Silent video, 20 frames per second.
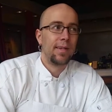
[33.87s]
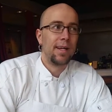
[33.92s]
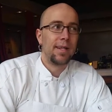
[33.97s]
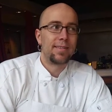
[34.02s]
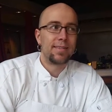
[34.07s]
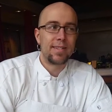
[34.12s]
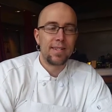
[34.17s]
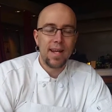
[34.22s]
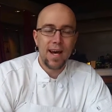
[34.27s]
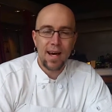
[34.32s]

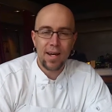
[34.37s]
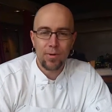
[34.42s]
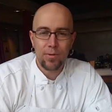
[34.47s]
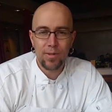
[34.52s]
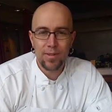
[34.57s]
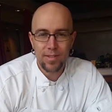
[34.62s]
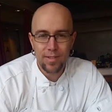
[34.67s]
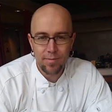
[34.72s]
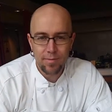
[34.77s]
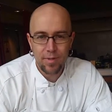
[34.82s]
It's not
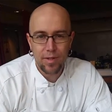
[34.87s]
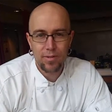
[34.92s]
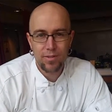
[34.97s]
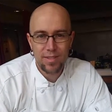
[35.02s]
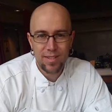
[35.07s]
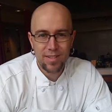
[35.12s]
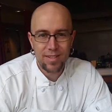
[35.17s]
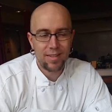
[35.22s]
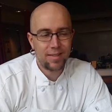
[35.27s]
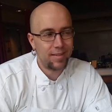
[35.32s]
always the
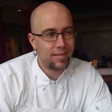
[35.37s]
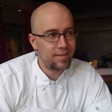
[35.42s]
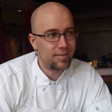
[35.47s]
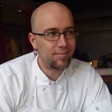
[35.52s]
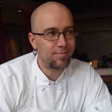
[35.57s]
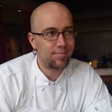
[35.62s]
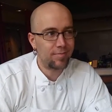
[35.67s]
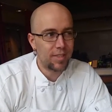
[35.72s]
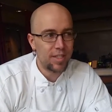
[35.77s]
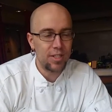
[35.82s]
most
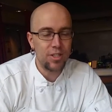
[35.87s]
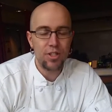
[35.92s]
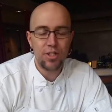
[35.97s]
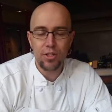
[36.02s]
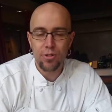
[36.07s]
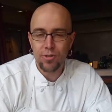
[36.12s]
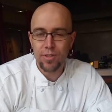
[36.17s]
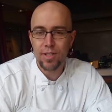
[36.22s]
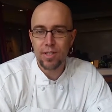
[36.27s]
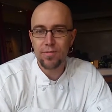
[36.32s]

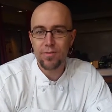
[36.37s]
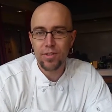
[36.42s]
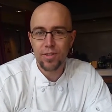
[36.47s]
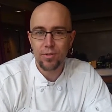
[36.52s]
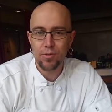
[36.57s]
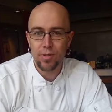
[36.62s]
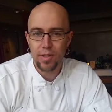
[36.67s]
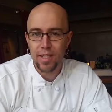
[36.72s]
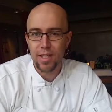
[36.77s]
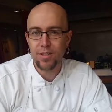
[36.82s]
conducive
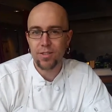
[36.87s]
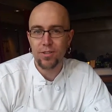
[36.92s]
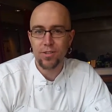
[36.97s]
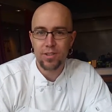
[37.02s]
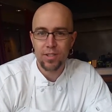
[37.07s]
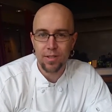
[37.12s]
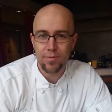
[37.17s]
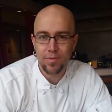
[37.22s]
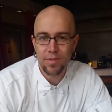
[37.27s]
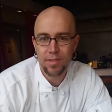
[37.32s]
to
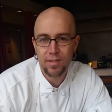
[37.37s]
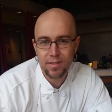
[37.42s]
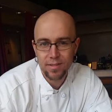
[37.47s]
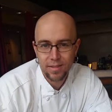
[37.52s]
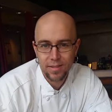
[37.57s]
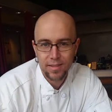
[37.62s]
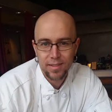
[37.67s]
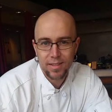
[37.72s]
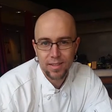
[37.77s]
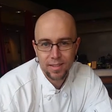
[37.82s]
relationships,
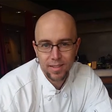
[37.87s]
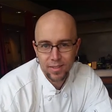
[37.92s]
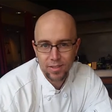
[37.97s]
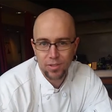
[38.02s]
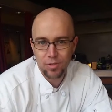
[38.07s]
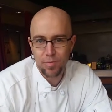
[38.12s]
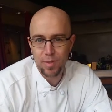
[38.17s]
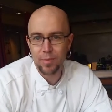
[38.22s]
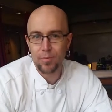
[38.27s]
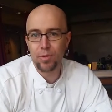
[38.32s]

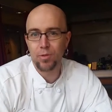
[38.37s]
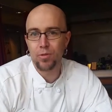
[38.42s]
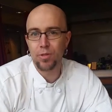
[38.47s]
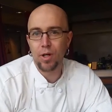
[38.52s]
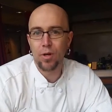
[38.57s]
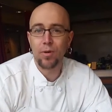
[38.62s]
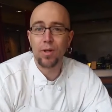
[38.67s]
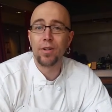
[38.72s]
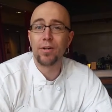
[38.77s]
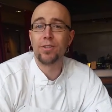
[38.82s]
to people who
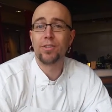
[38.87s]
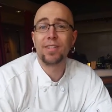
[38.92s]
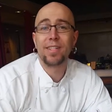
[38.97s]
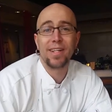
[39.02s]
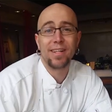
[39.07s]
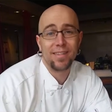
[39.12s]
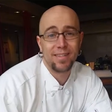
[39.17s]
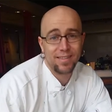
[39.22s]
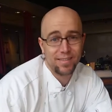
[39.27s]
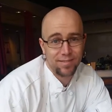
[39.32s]
don't
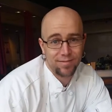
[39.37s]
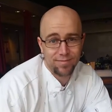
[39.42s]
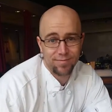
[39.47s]
understand.